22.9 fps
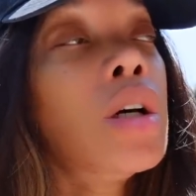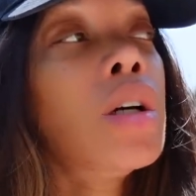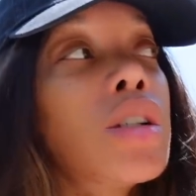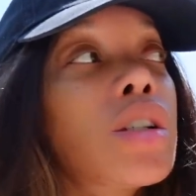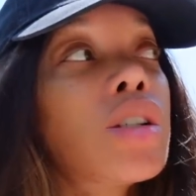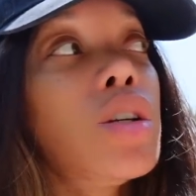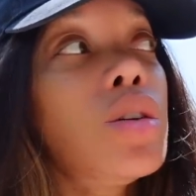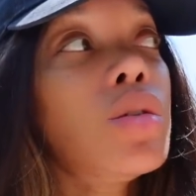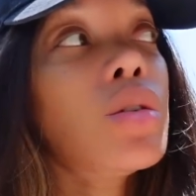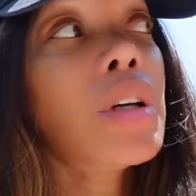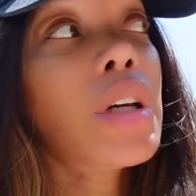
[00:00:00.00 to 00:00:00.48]

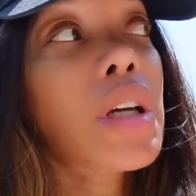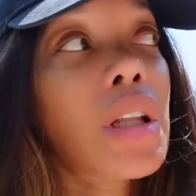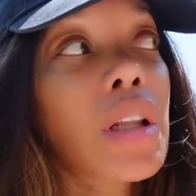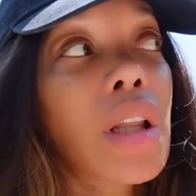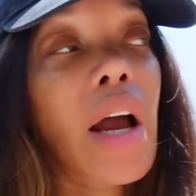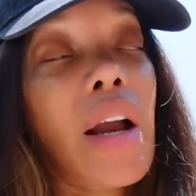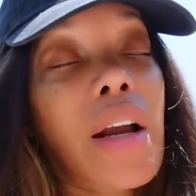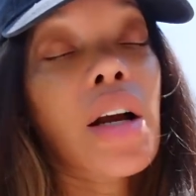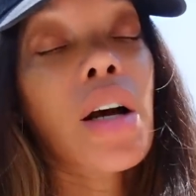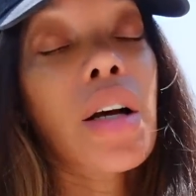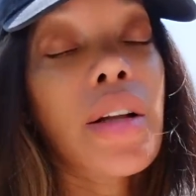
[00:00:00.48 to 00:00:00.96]
So you can get
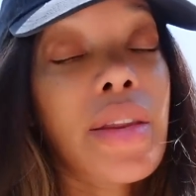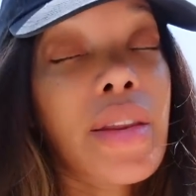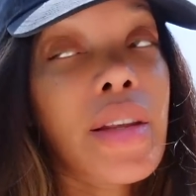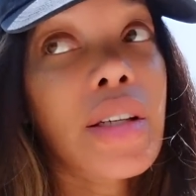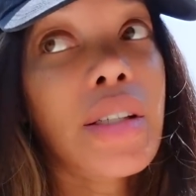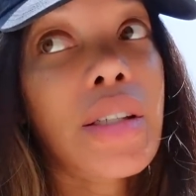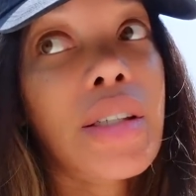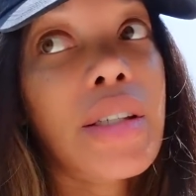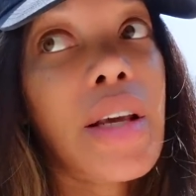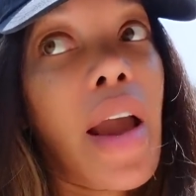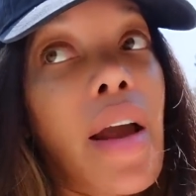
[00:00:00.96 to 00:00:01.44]
like the
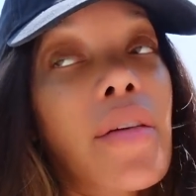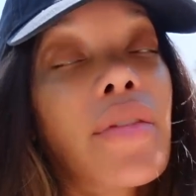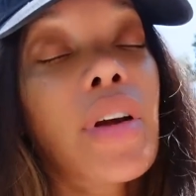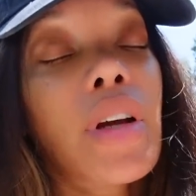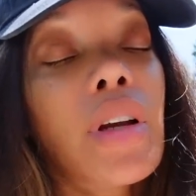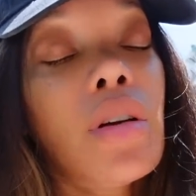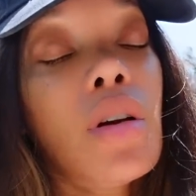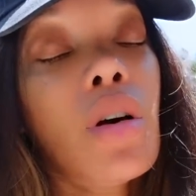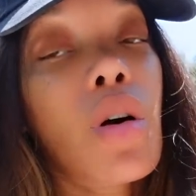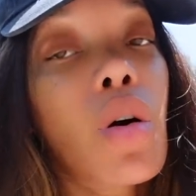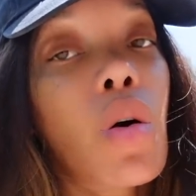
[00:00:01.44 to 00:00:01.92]

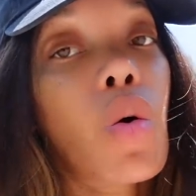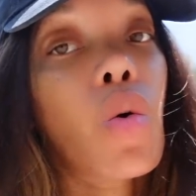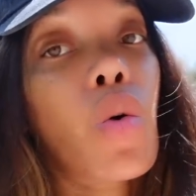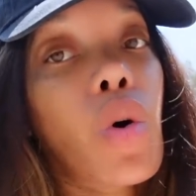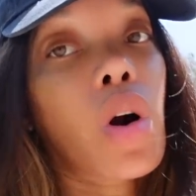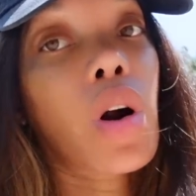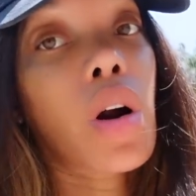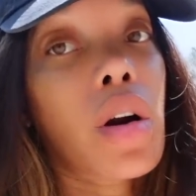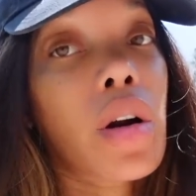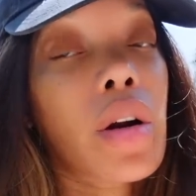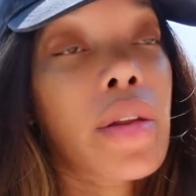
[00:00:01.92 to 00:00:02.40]
seven
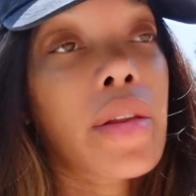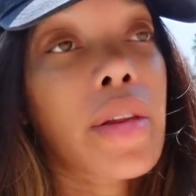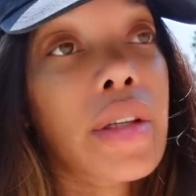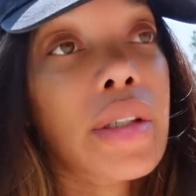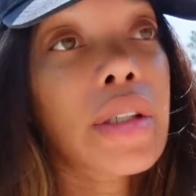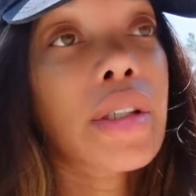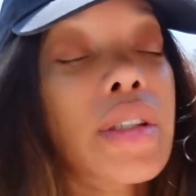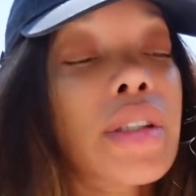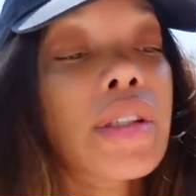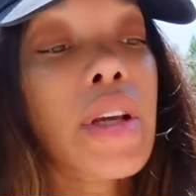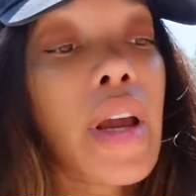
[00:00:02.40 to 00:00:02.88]
or the
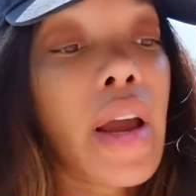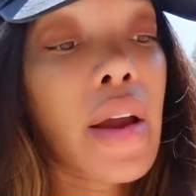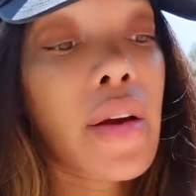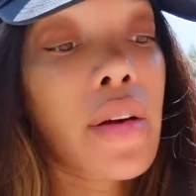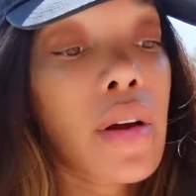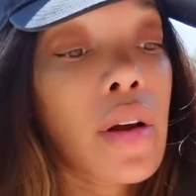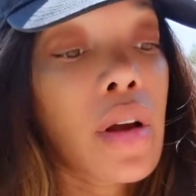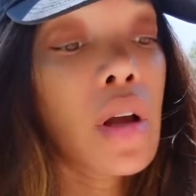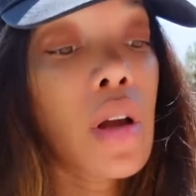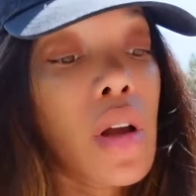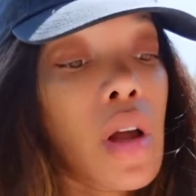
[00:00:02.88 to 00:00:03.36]
set,
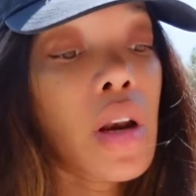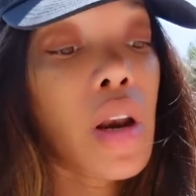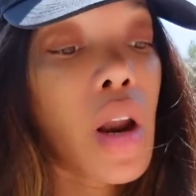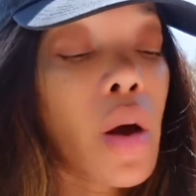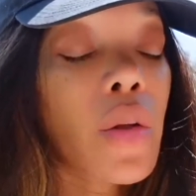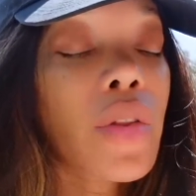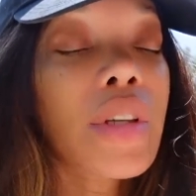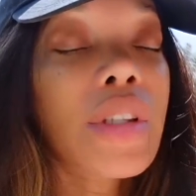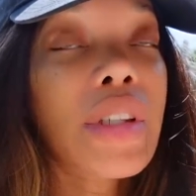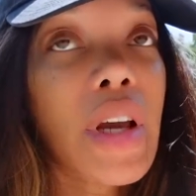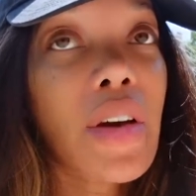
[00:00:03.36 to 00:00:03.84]

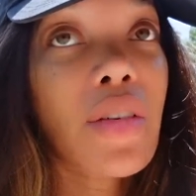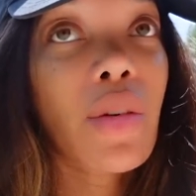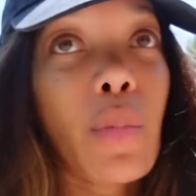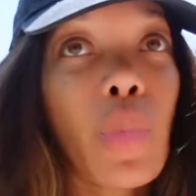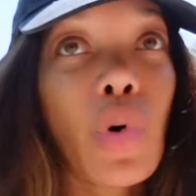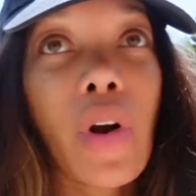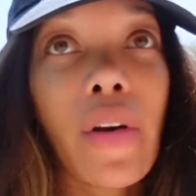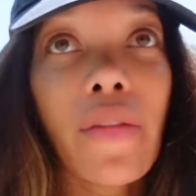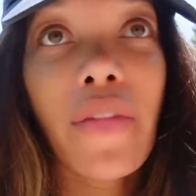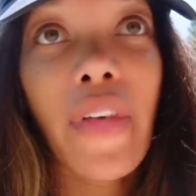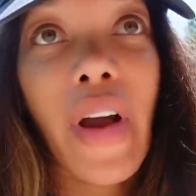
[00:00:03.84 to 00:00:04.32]
no, the seven
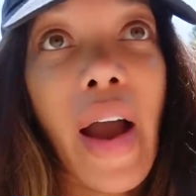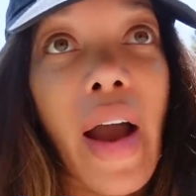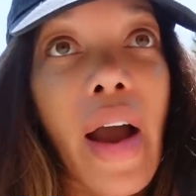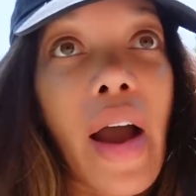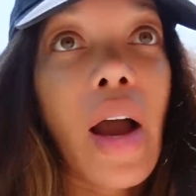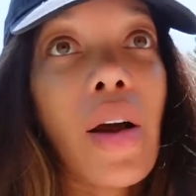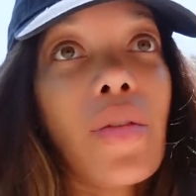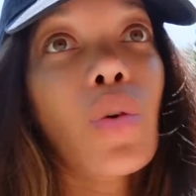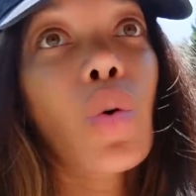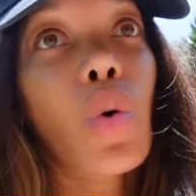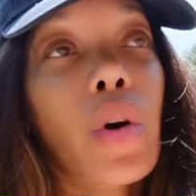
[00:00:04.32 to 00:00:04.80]
point
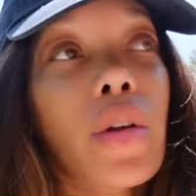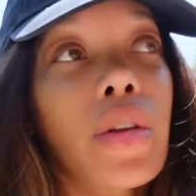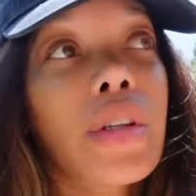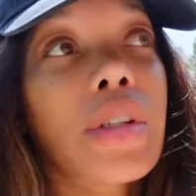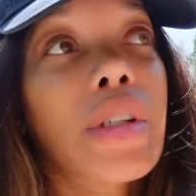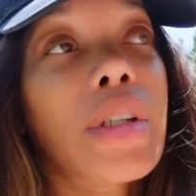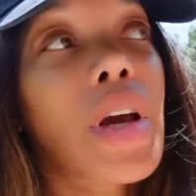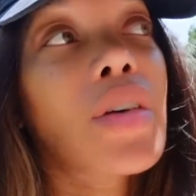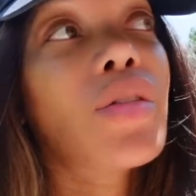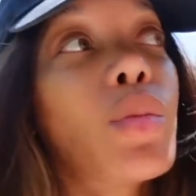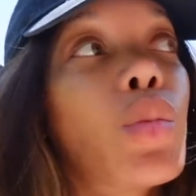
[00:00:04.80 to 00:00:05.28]
five or the
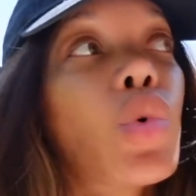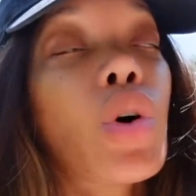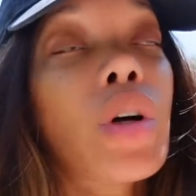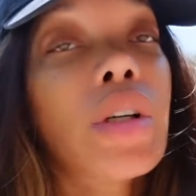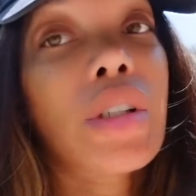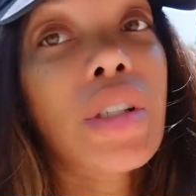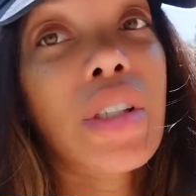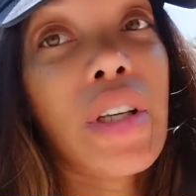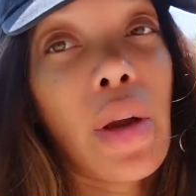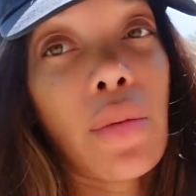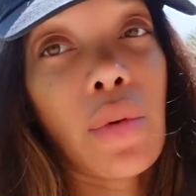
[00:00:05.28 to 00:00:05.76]
seven
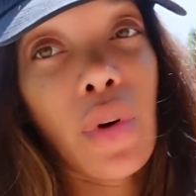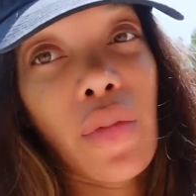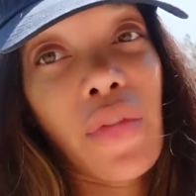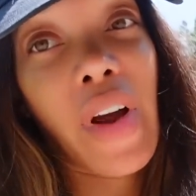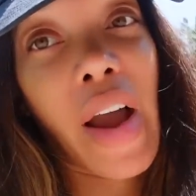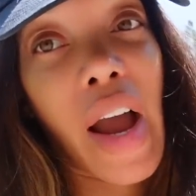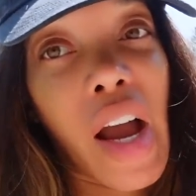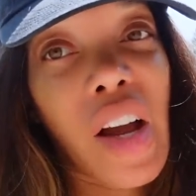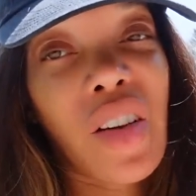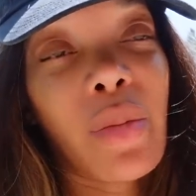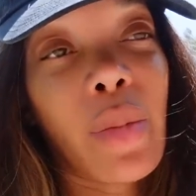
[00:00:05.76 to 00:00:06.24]
point seven
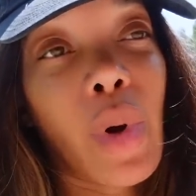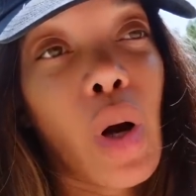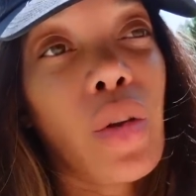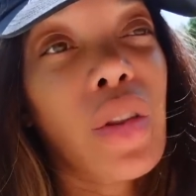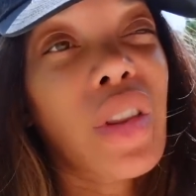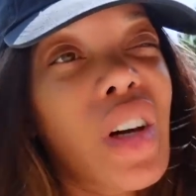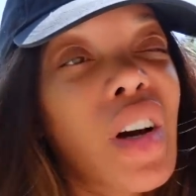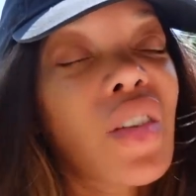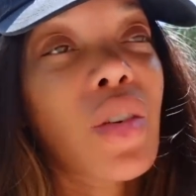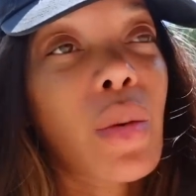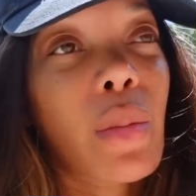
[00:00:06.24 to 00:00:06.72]
five.
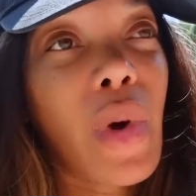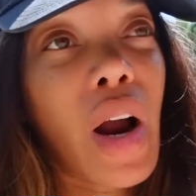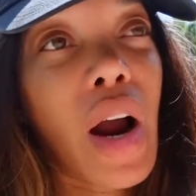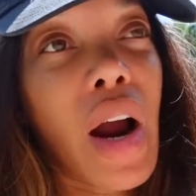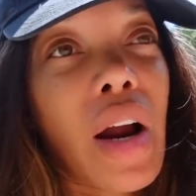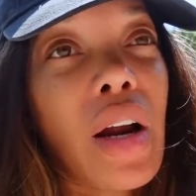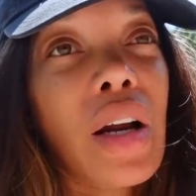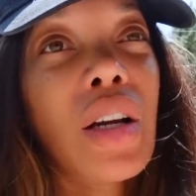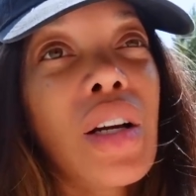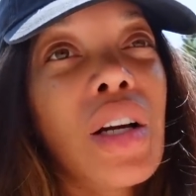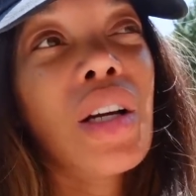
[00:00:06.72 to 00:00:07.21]
Both of them
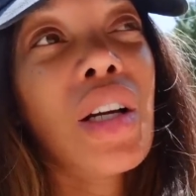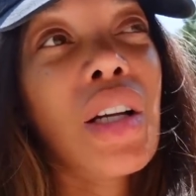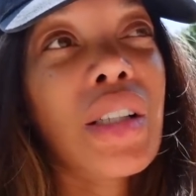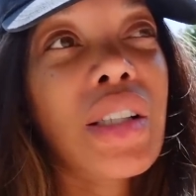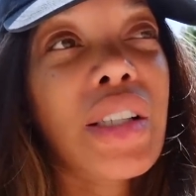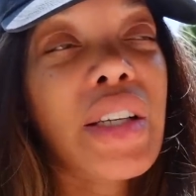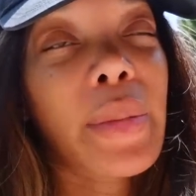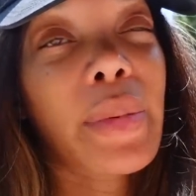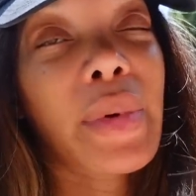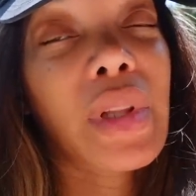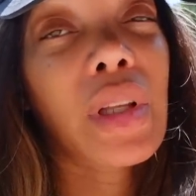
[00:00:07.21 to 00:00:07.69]
are
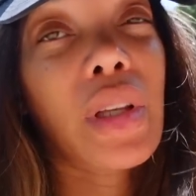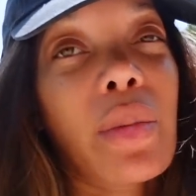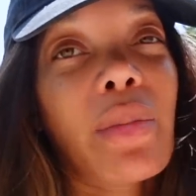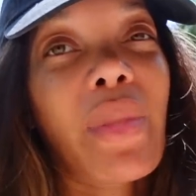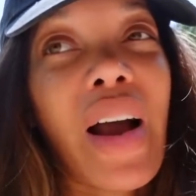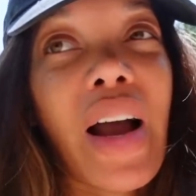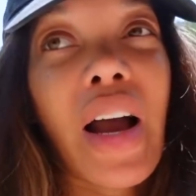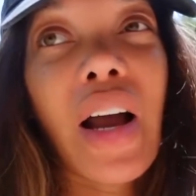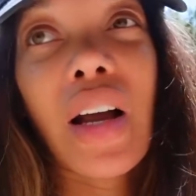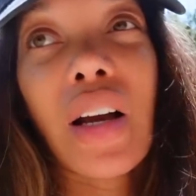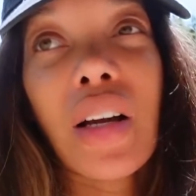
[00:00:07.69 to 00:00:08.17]
typically
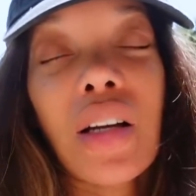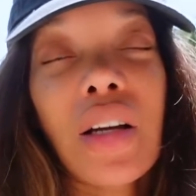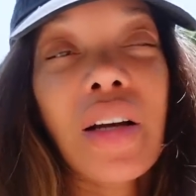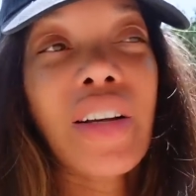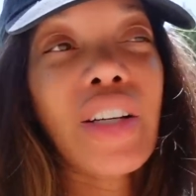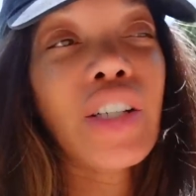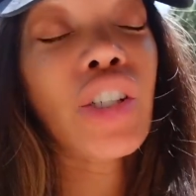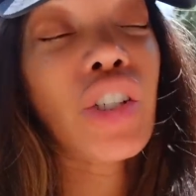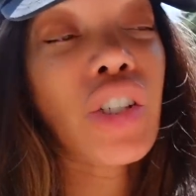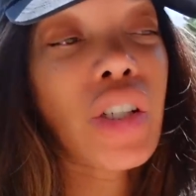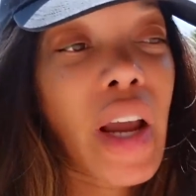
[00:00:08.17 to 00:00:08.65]
my
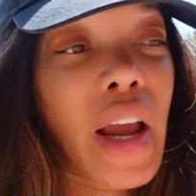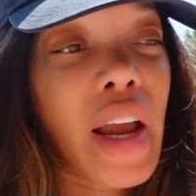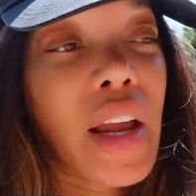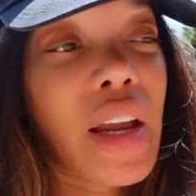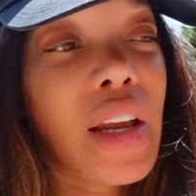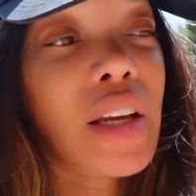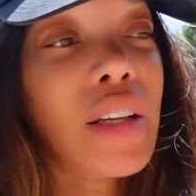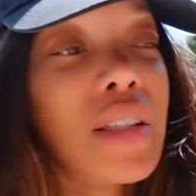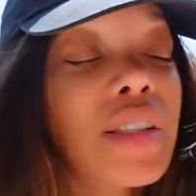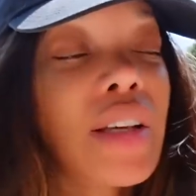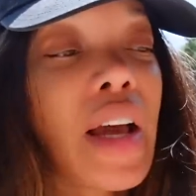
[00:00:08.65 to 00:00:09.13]

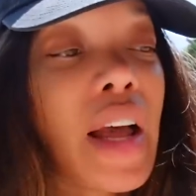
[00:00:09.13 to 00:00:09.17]
shades.